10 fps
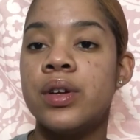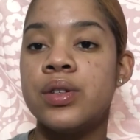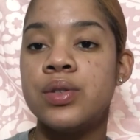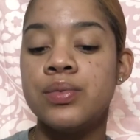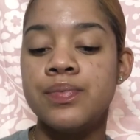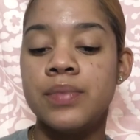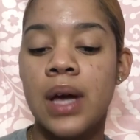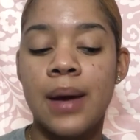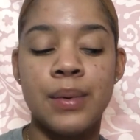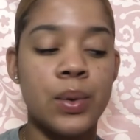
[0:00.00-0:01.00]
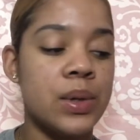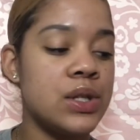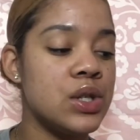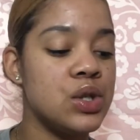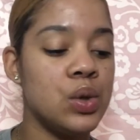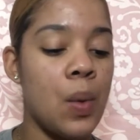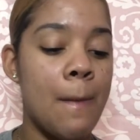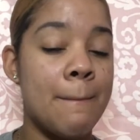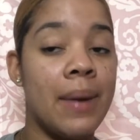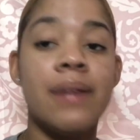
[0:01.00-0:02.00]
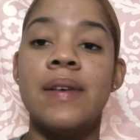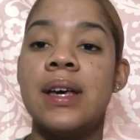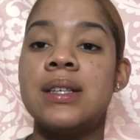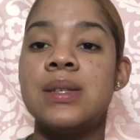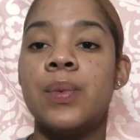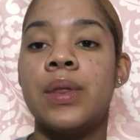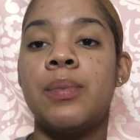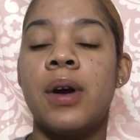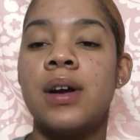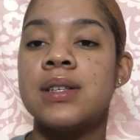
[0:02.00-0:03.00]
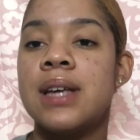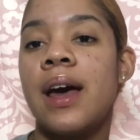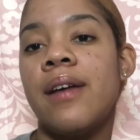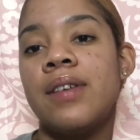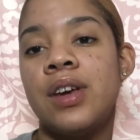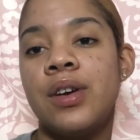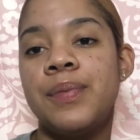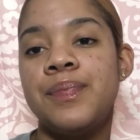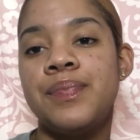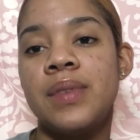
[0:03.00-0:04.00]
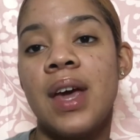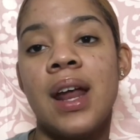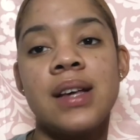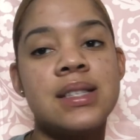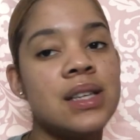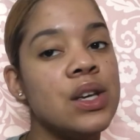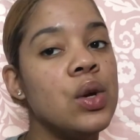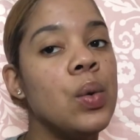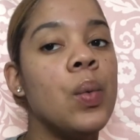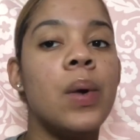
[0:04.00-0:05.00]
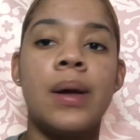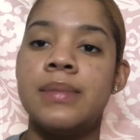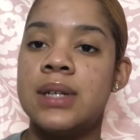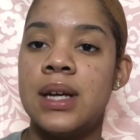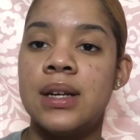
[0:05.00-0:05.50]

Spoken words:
ado, I'm going to do my face with the products I have here, and I'll see you when I'm done.